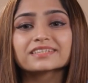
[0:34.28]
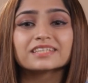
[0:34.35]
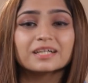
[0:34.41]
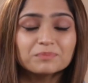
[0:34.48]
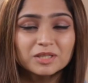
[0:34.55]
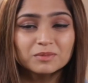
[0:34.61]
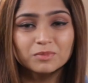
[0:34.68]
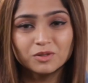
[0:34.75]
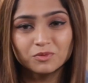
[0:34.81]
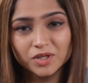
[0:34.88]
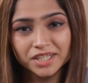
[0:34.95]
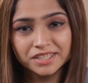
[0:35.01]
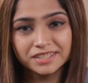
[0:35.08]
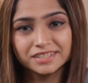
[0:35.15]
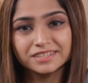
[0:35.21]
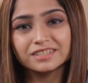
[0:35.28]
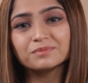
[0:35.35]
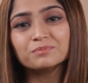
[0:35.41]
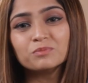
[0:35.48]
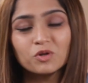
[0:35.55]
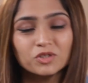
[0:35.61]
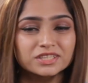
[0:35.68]
Our step number one is
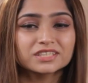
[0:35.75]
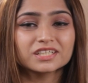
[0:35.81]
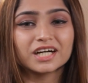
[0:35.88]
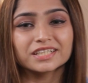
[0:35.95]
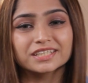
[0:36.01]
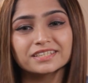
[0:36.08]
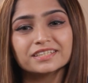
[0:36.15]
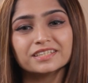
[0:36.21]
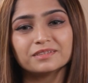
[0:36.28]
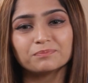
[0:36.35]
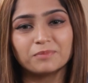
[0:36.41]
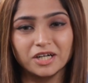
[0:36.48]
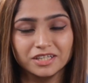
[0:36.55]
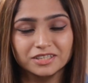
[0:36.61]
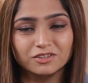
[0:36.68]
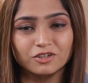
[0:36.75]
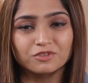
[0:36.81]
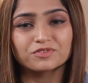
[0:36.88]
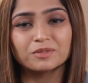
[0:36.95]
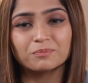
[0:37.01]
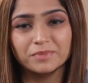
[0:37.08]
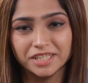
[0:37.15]
the most cardinal part
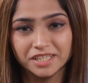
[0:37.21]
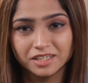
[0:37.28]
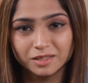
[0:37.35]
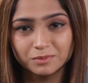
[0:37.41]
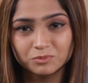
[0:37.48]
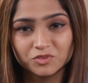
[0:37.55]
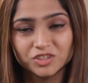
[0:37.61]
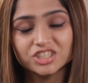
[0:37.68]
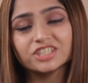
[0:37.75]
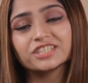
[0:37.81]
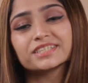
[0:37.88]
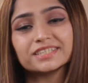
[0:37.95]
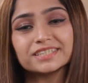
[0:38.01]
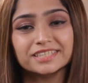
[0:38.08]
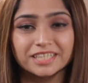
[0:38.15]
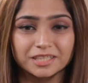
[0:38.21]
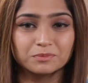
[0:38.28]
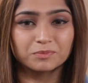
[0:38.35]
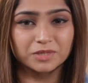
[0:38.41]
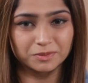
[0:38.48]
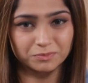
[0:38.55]
of the makeup, which is the skin